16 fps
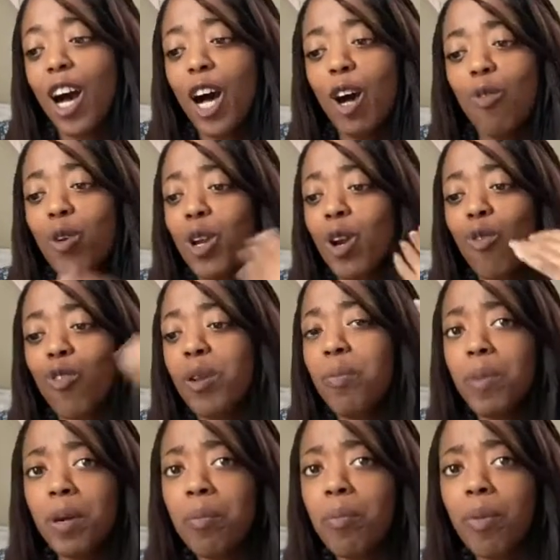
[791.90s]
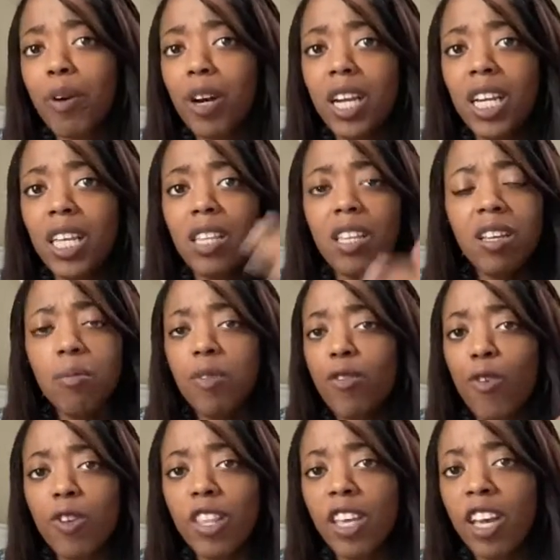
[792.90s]
We don't remember anything
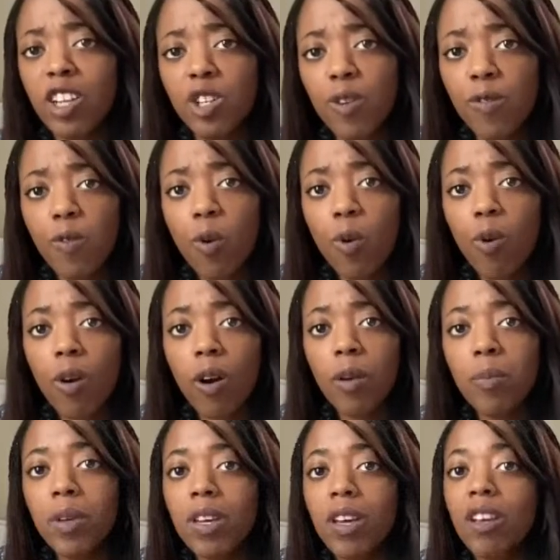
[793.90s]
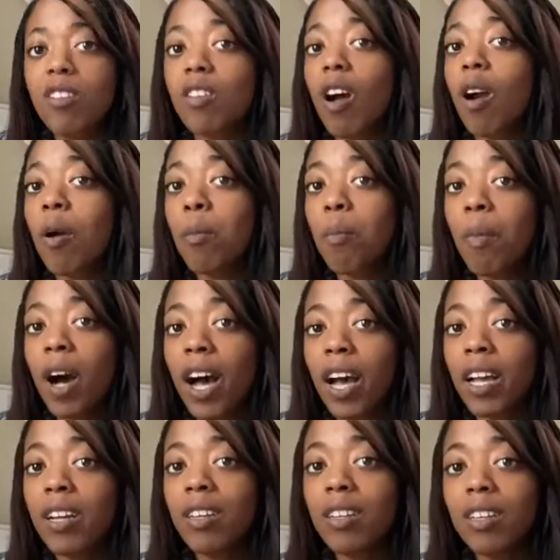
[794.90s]
before the age of 4 because our
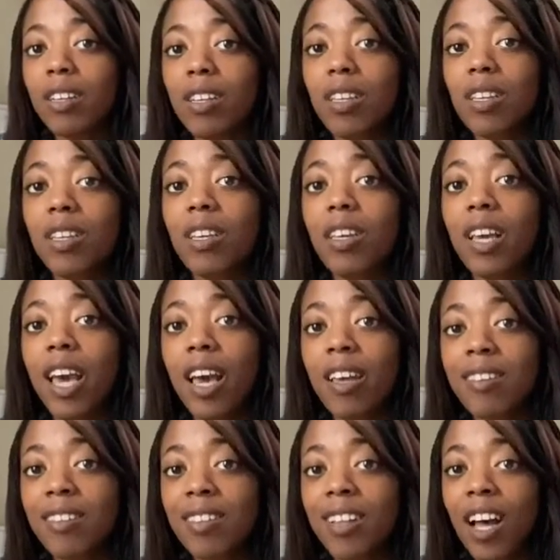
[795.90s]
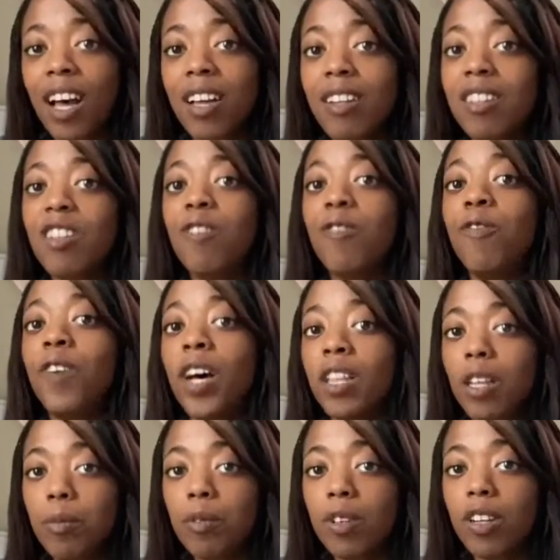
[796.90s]
mind has not
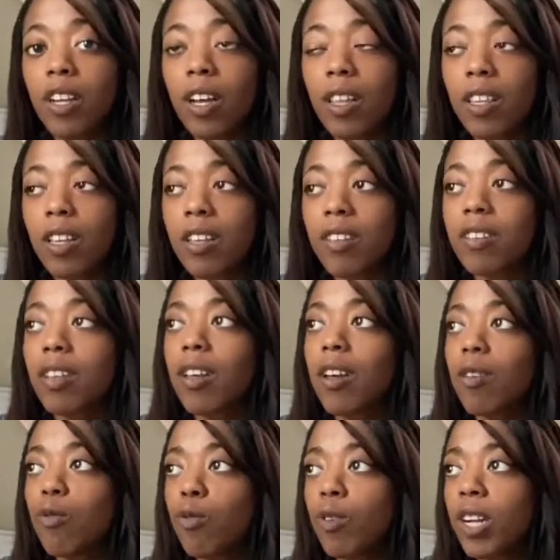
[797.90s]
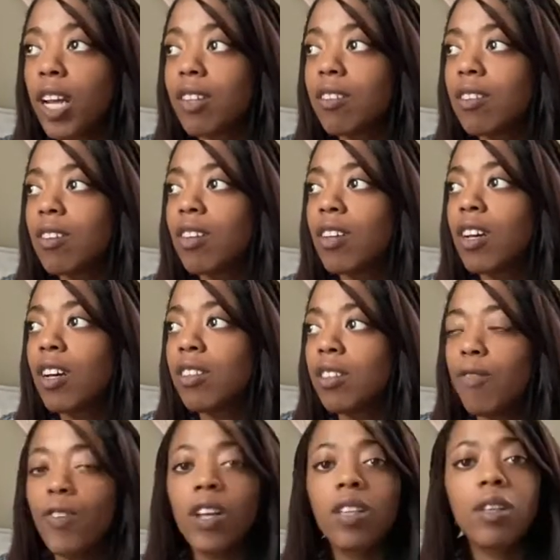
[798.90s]
developed enough. Because when I took a
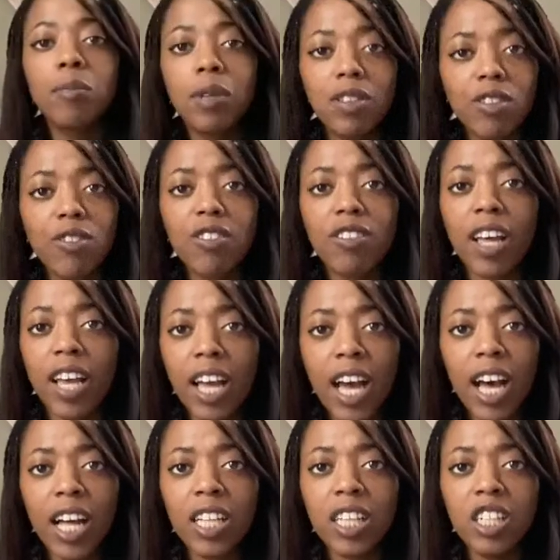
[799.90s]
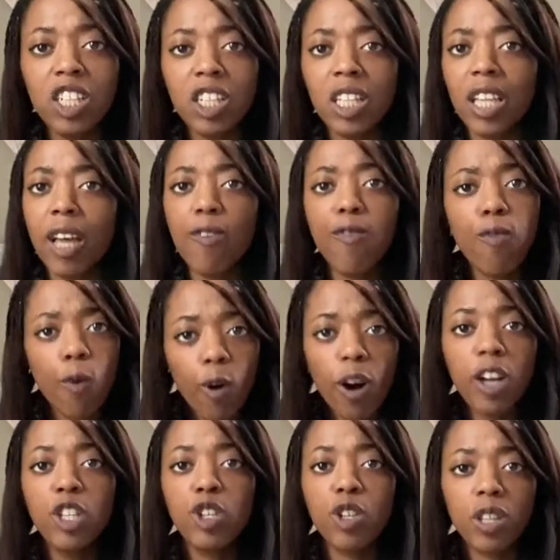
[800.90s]
developmental psychology, like
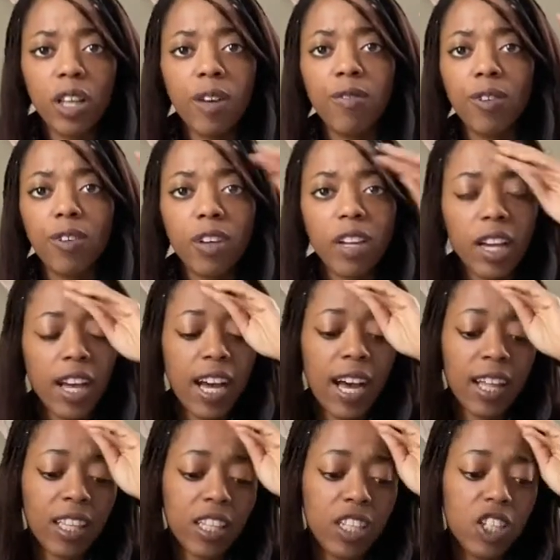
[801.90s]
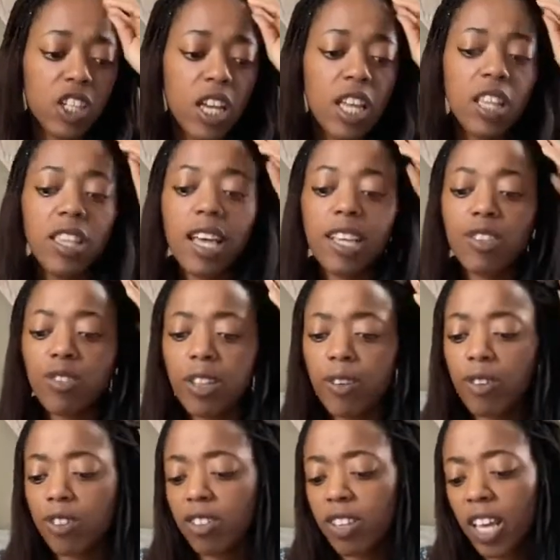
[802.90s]
400 level in college, that's what they
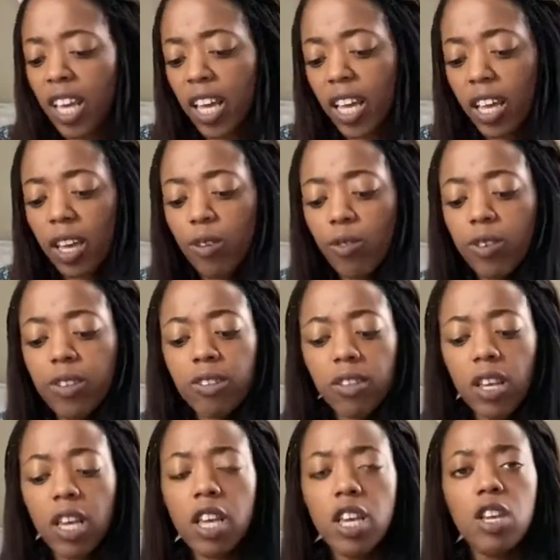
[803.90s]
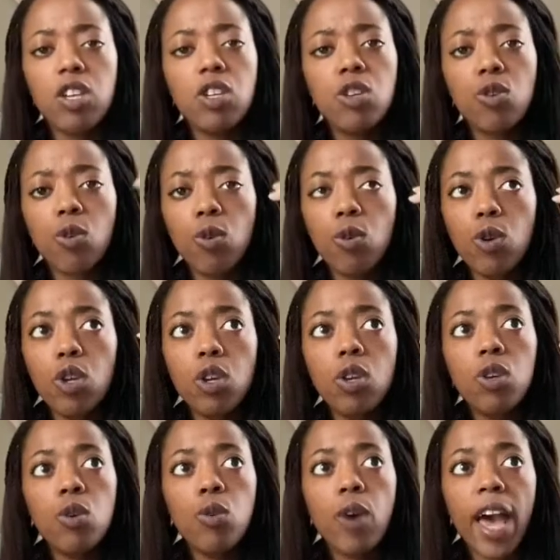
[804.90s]
were saying. It was
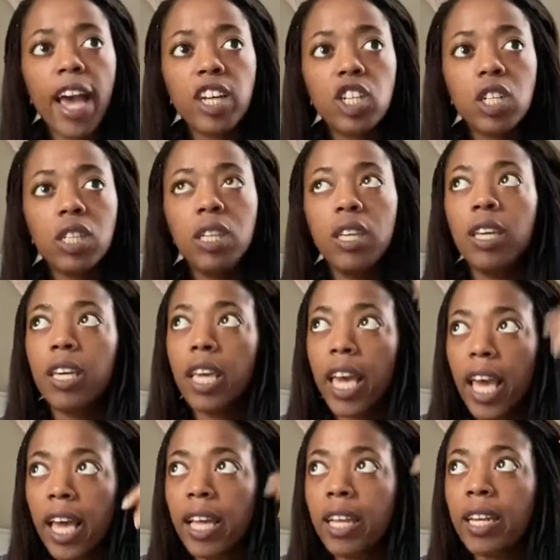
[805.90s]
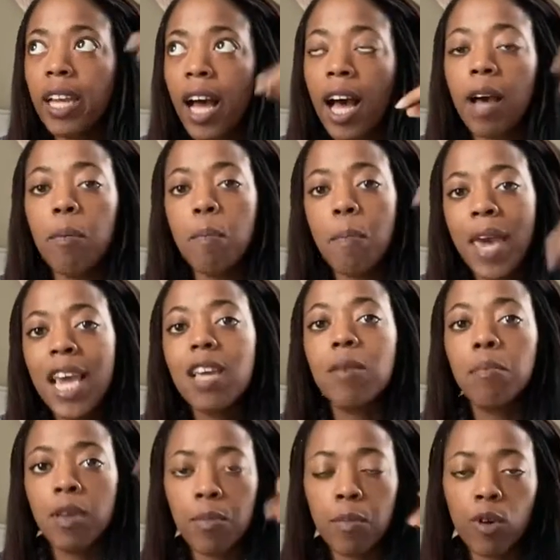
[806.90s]
you actually cannot make
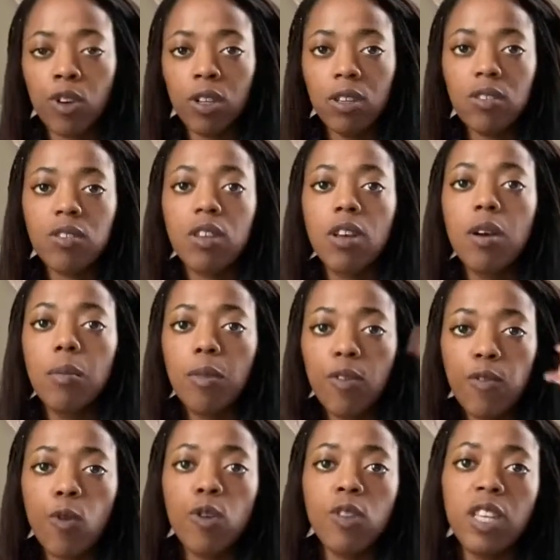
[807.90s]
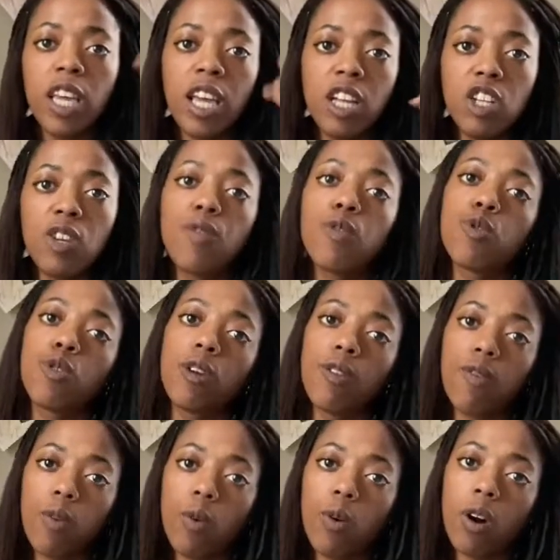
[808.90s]
memories before the age of 3
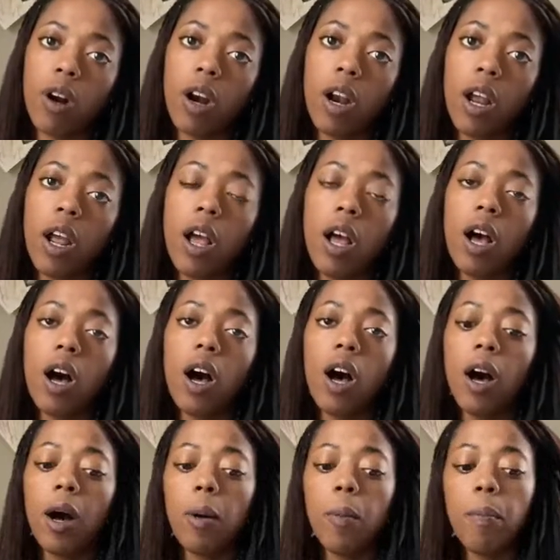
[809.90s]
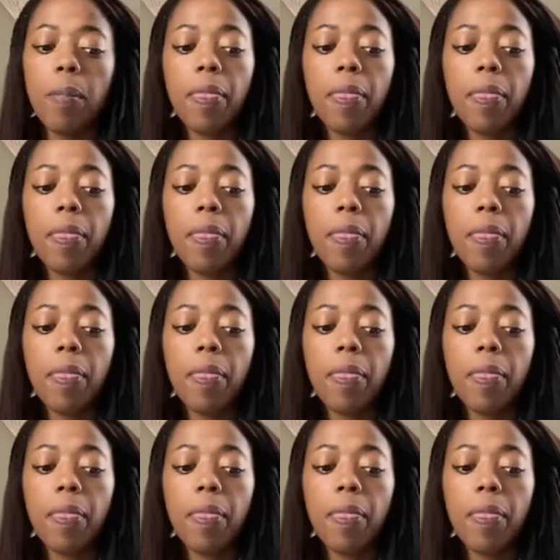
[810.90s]
or 4.